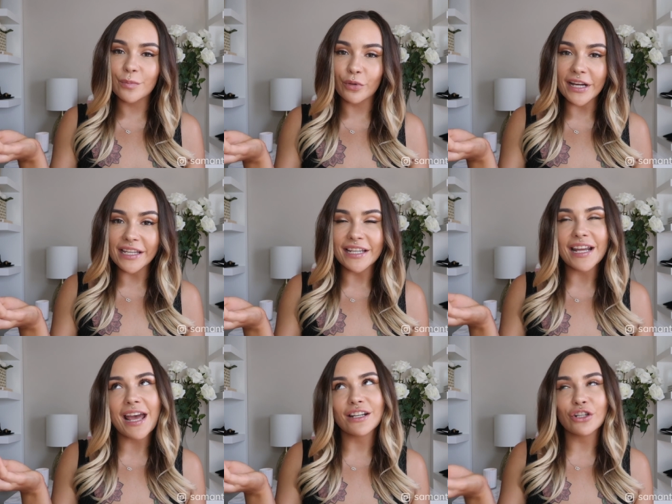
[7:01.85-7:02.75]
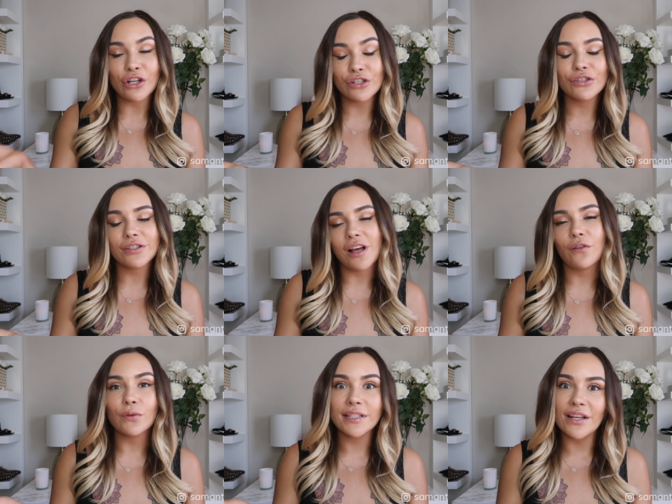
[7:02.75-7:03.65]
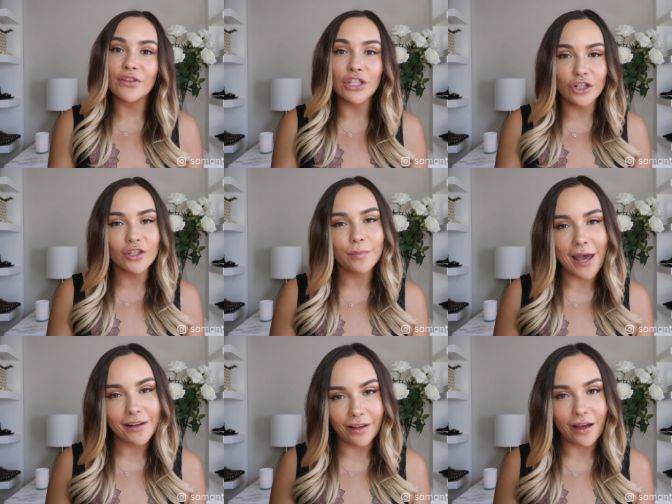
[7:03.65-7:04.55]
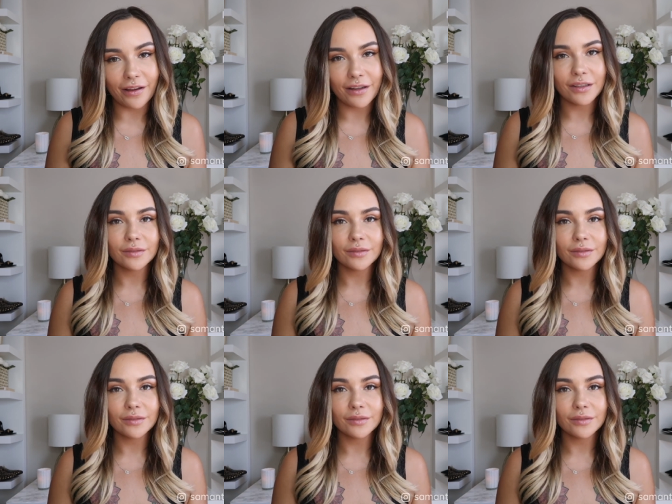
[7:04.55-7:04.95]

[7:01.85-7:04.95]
to break it and curse yourself with seven years of bad luck.